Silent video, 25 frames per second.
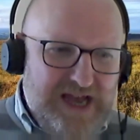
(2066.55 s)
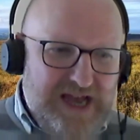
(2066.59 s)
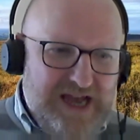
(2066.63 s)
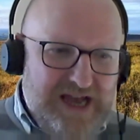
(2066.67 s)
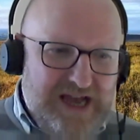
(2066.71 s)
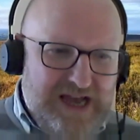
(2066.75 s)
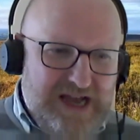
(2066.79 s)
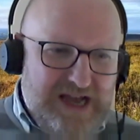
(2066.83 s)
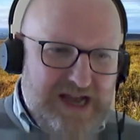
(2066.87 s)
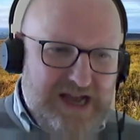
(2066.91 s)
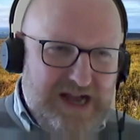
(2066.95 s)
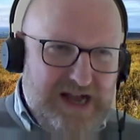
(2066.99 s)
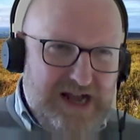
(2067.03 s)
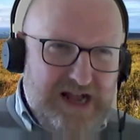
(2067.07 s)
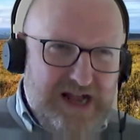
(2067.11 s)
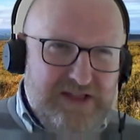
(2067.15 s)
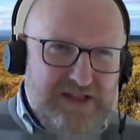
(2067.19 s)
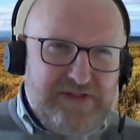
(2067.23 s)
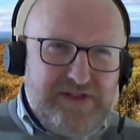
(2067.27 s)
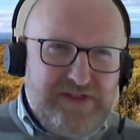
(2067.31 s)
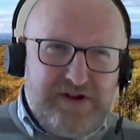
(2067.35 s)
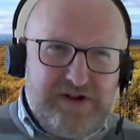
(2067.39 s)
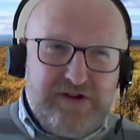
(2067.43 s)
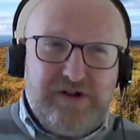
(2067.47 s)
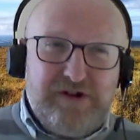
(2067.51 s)

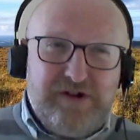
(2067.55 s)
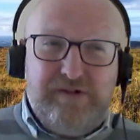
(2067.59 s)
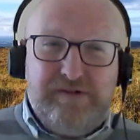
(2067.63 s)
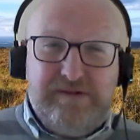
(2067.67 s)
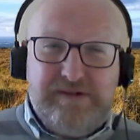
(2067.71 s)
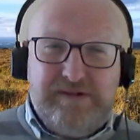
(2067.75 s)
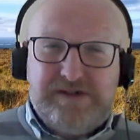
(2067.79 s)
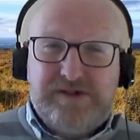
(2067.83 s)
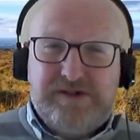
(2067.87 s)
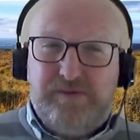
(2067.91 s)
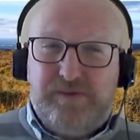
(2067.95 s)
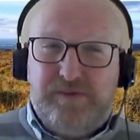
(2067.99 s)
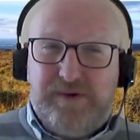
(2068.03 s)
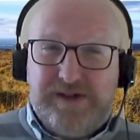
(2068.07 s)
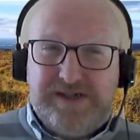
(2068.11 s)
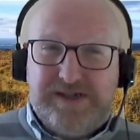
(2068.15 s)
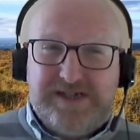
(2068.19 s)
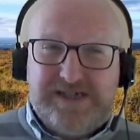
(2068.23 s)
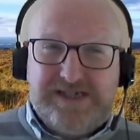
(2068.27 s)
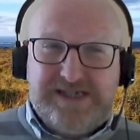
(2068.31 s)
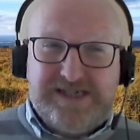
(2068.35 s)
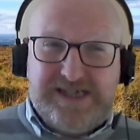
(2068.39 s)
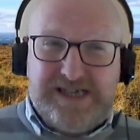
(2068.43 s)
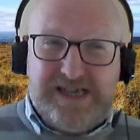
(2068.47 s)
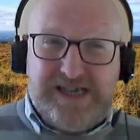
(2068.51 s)
And they're going to
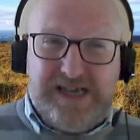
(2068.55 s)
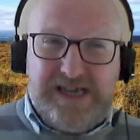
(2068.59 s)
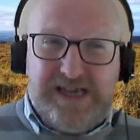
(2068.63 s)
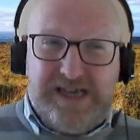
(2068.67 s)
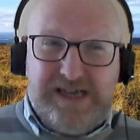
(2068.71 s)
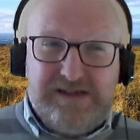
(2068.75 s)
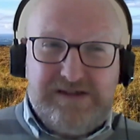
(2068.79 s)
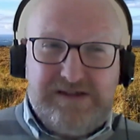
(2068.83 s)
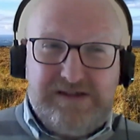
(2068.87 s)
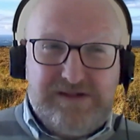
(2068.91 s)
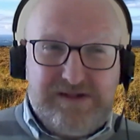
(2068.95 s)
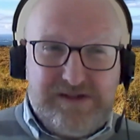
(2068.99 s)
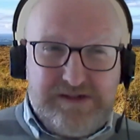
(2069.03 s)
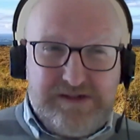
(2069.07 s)
want to see,